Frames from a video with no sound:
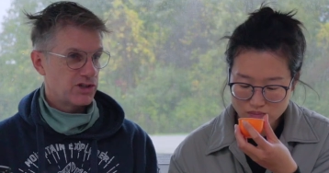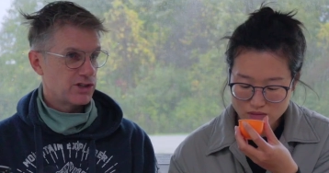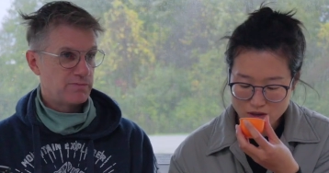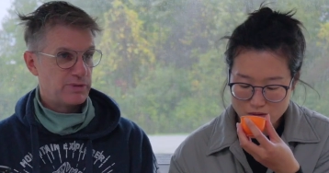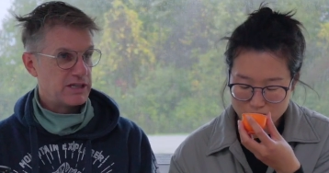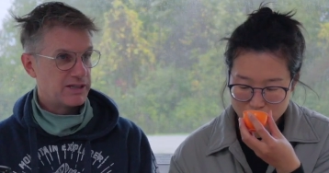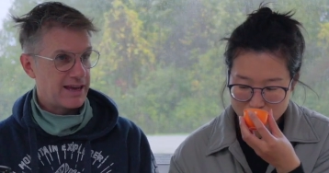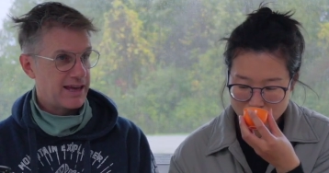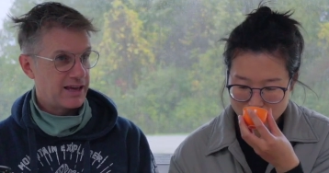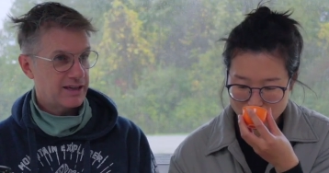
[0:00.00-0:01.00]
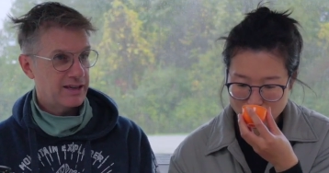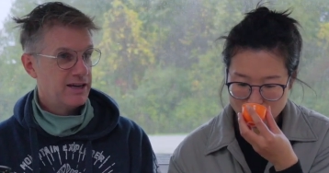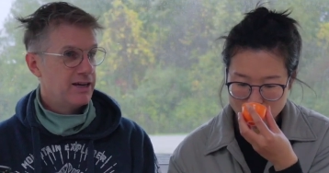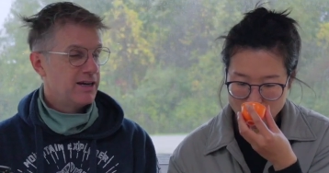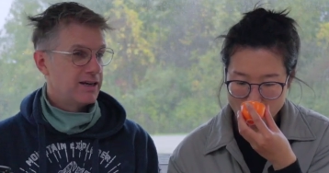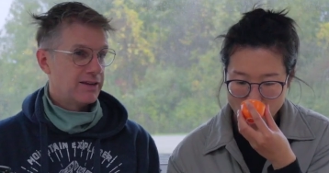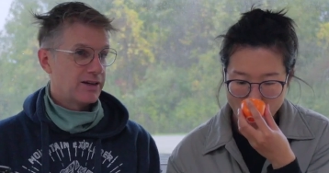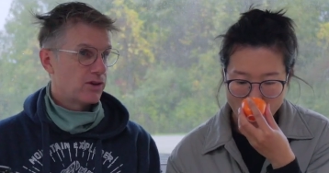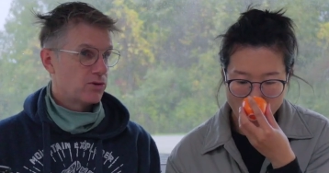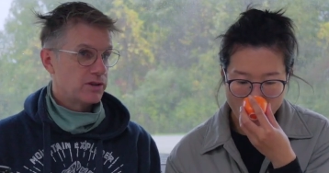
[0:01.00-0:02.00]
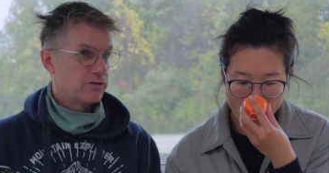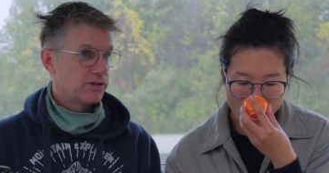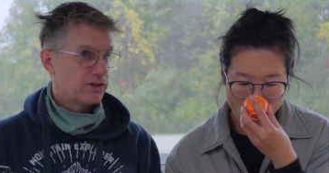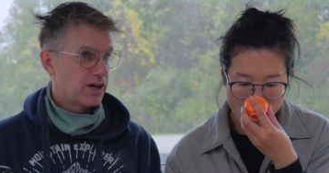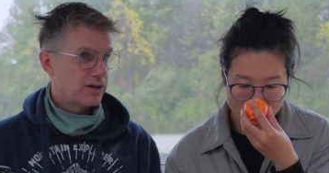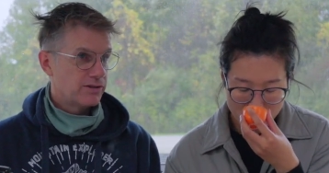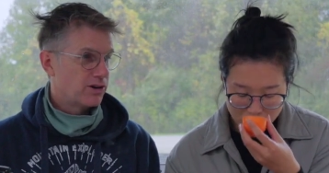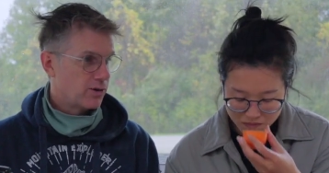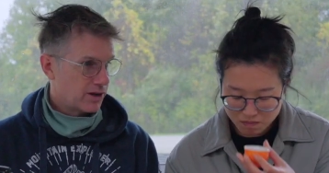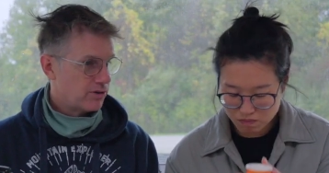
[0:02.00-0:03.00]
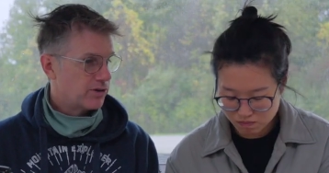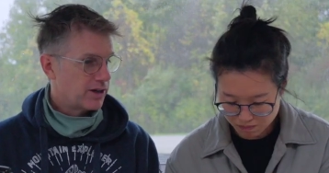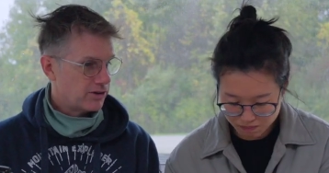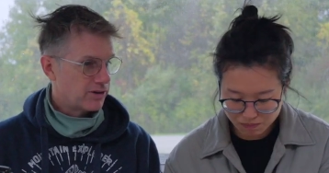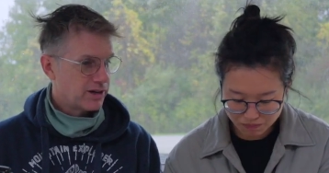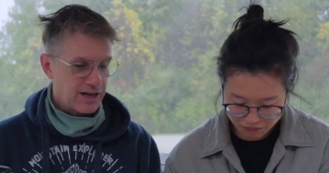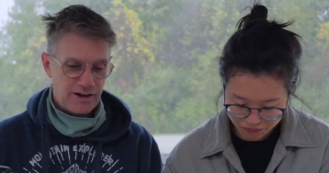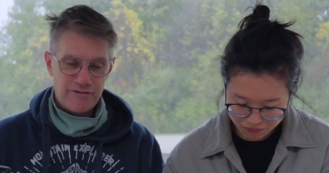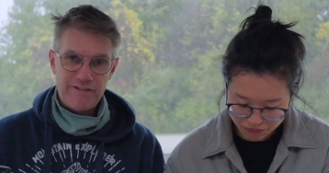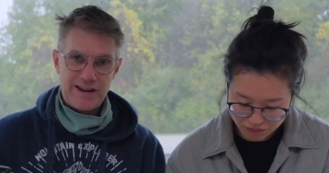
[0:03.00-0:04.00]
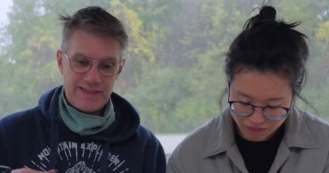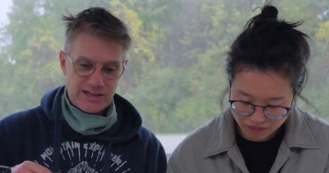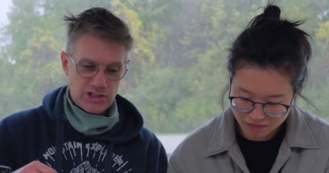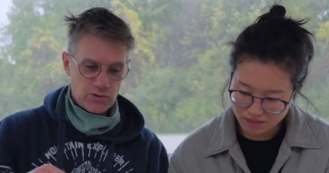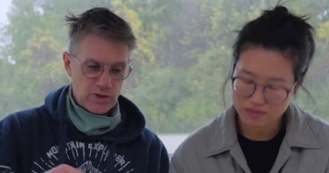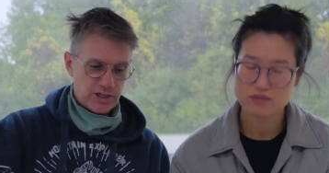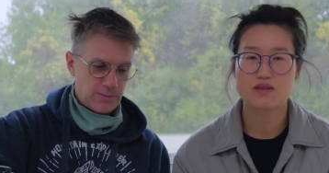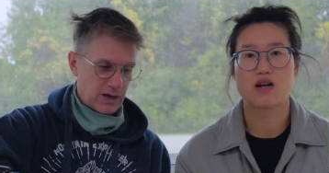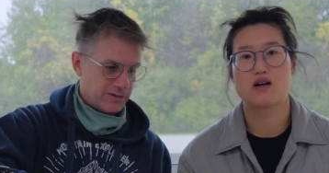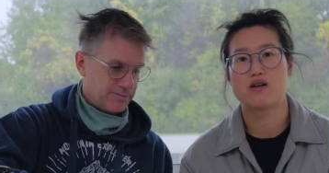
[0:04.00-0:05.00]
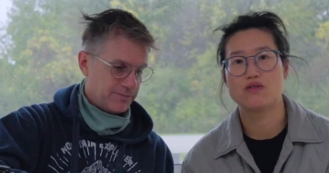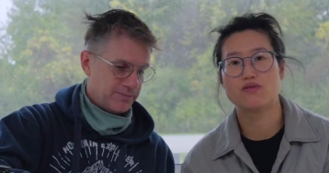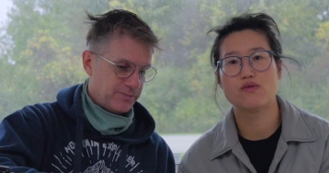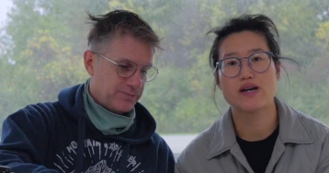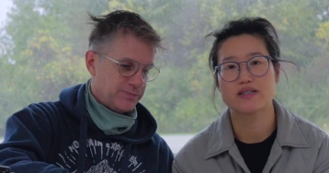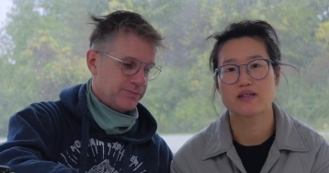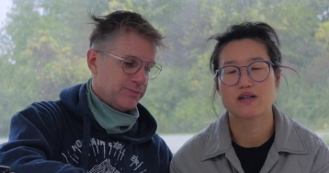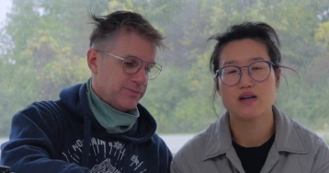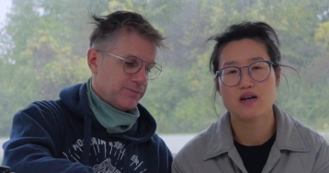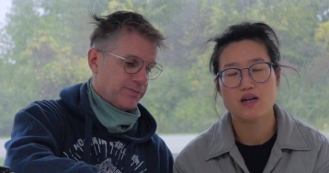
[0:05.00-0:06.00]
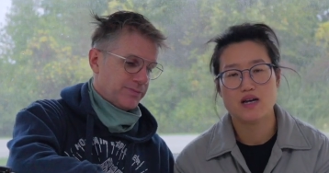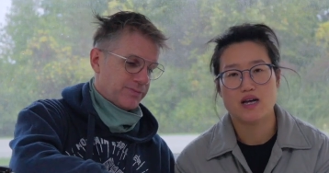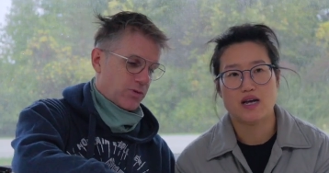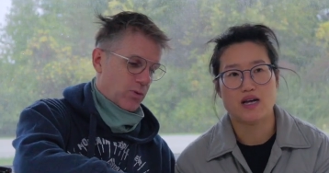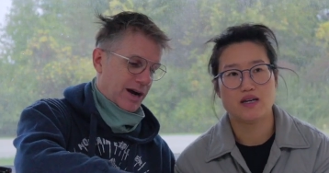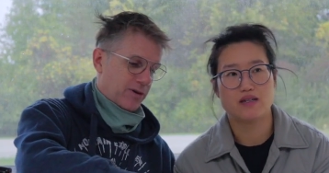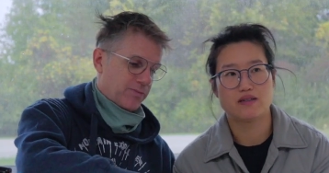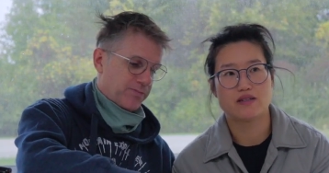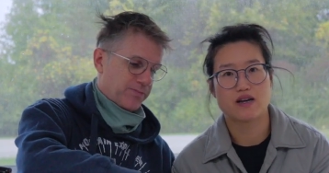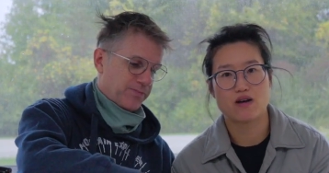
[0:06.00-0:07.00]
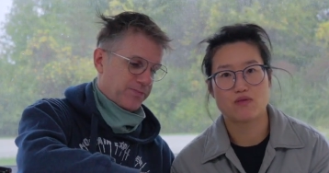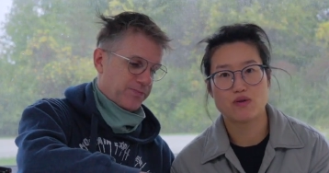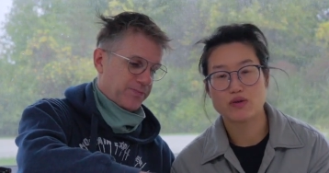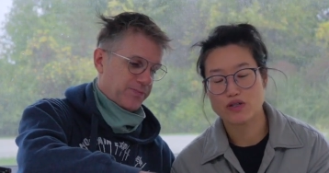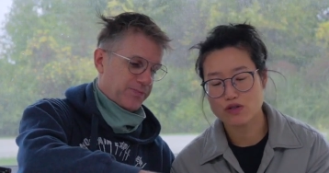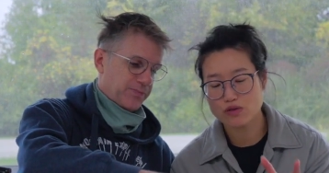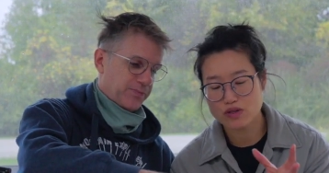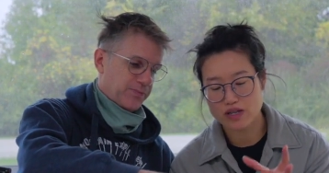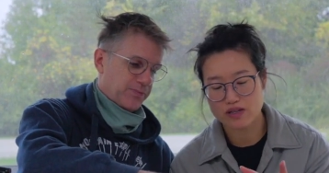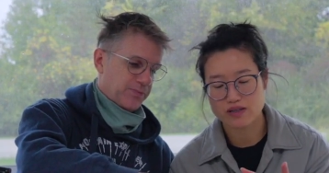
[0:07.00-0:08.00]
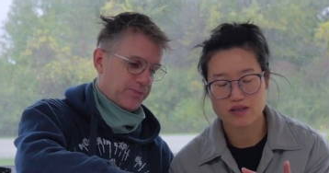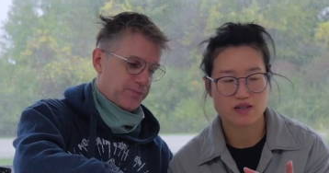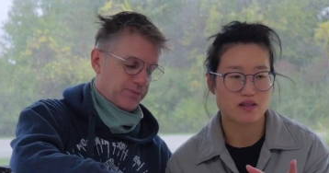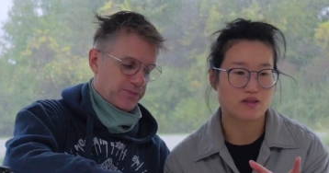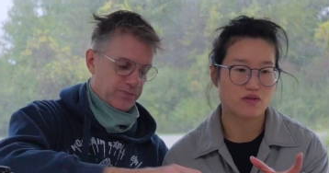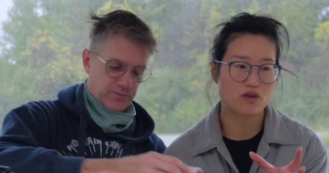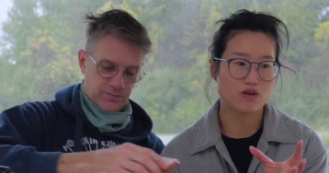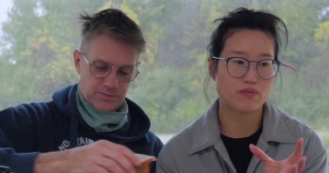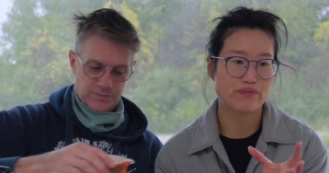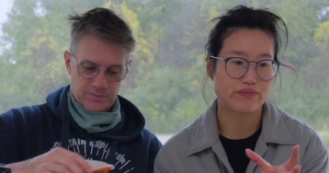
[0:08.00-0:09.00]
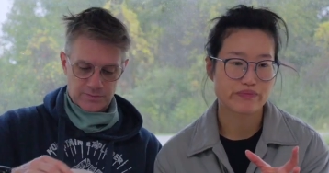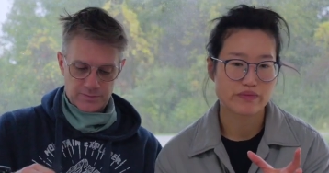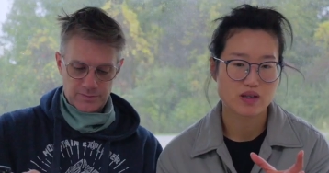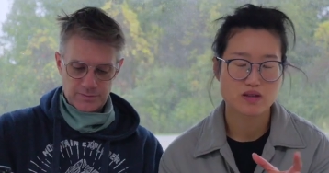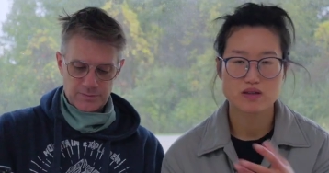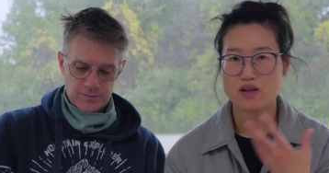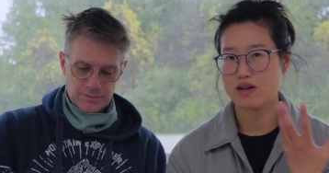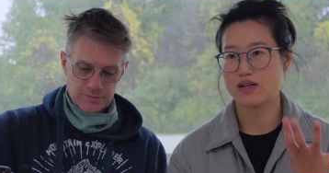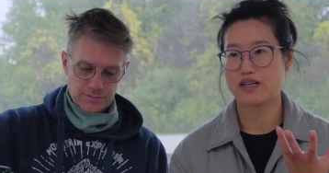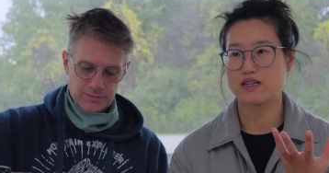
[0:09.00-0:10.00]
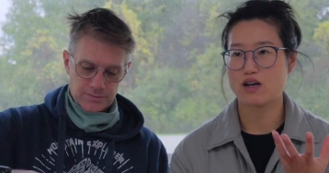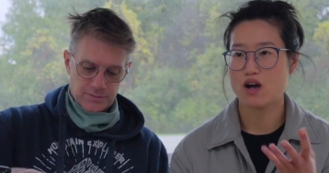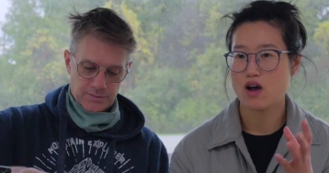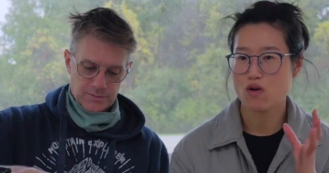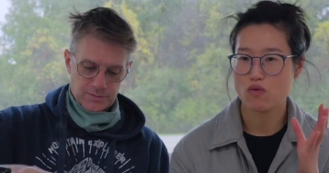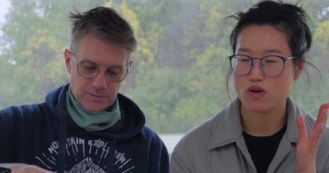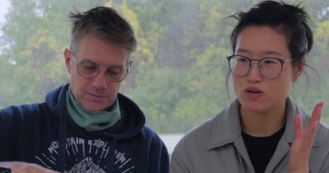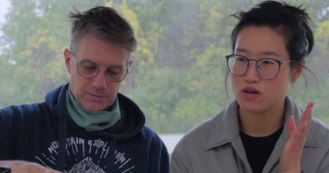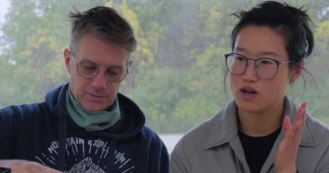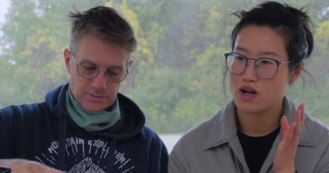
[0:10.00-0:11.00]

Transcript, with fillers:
Speaker 1: just beat to heck mm. and the other leaf is you know underdone. You got to kind of find that sweet spot.
Speaker 2: Right. Wow. And uh, when we do this, you know, it's not like a, uh, we're